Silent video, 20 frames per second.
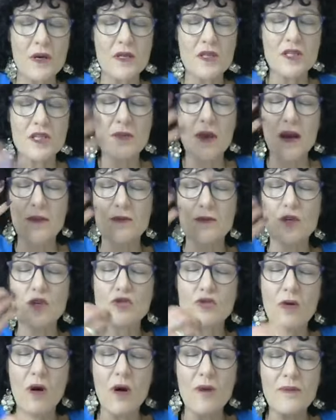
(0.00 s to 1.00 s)
to be able to
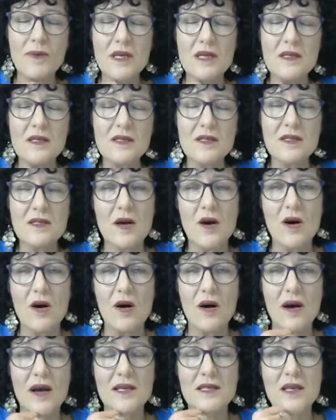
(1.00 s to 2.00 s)
drop
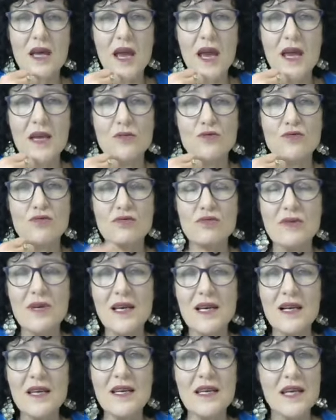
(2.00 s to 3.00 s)
inside and
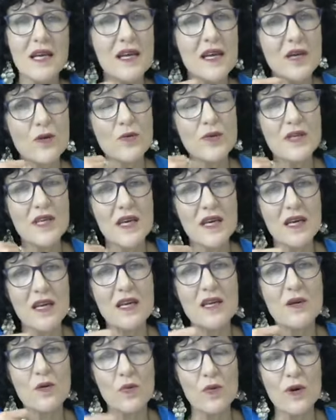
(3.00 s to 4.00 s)
really connect with your
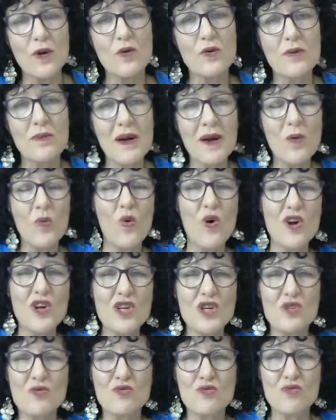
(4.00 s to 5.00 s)
inner world about what
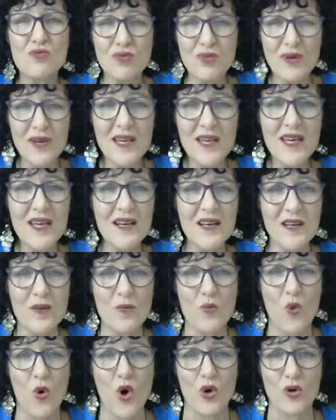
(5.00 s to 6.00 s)
you really
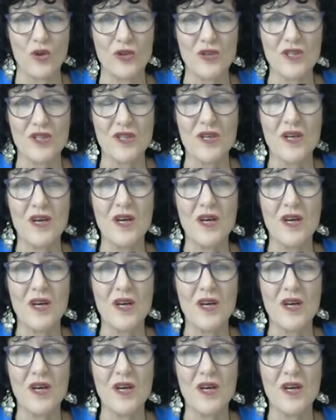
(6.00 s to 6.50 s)
want.